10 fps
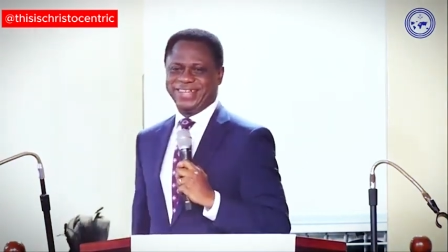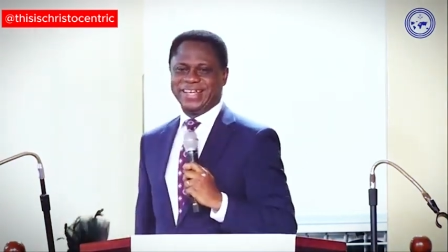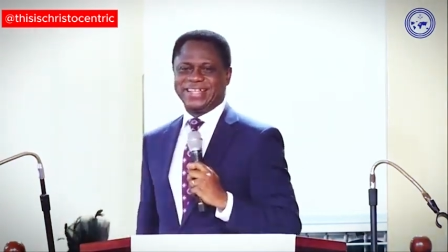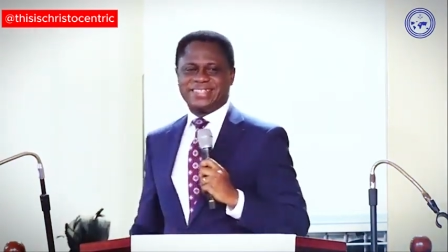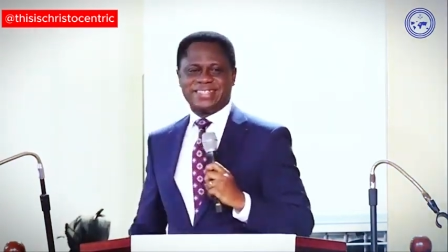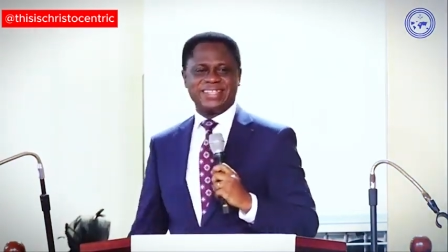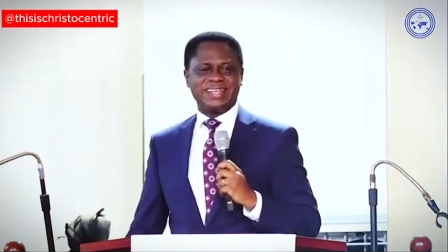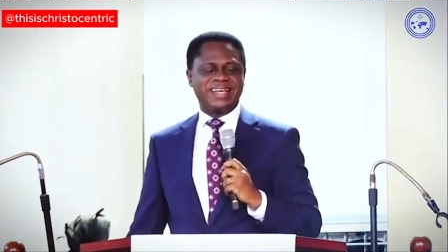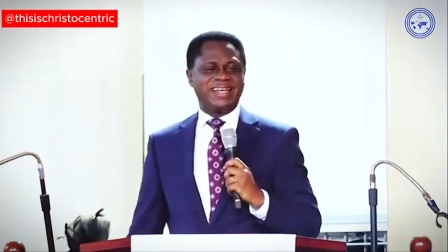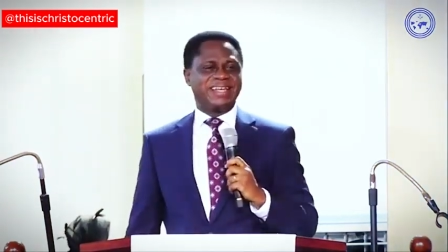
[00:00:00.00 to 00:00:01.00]
He sit
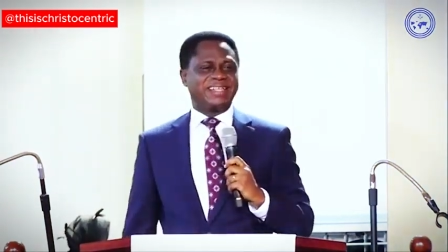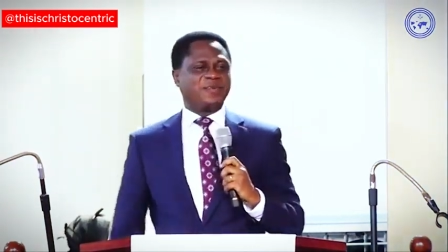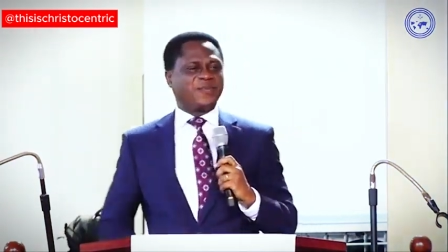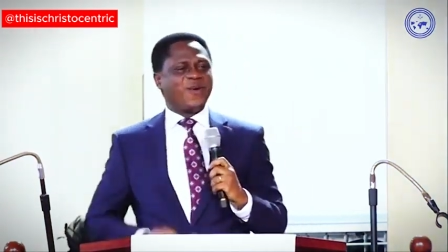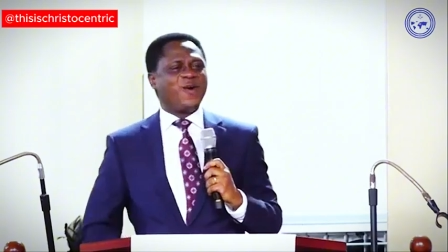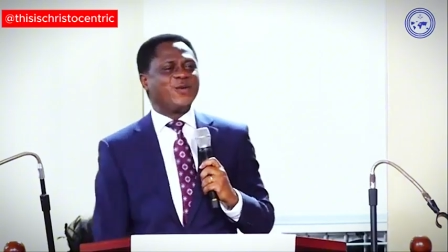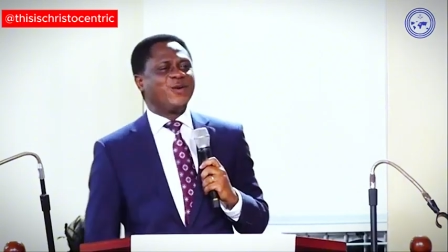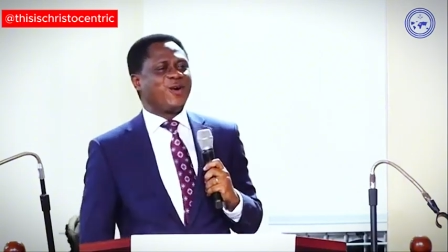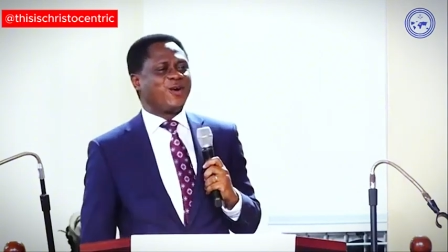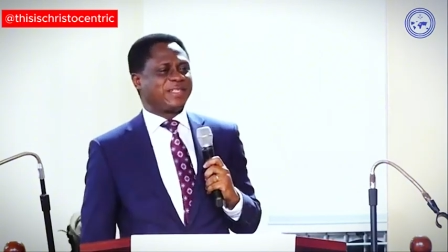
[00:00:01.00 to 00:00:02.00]
before
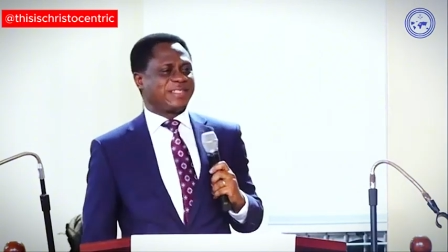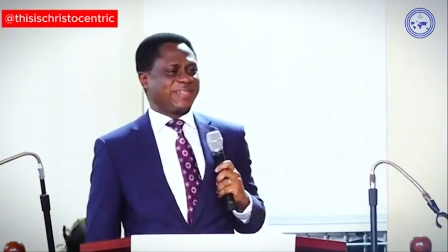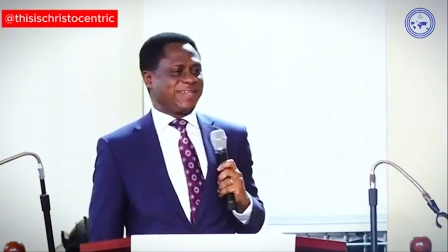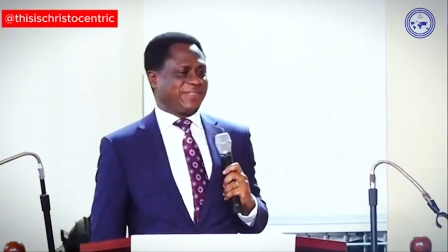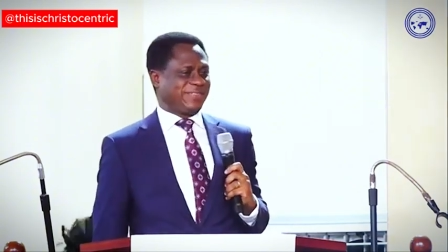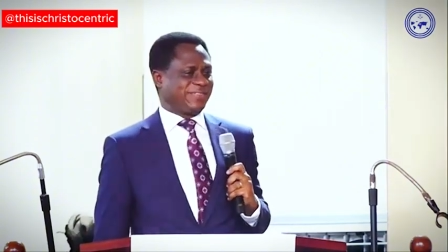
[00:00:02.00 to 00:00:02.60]
we all sit down.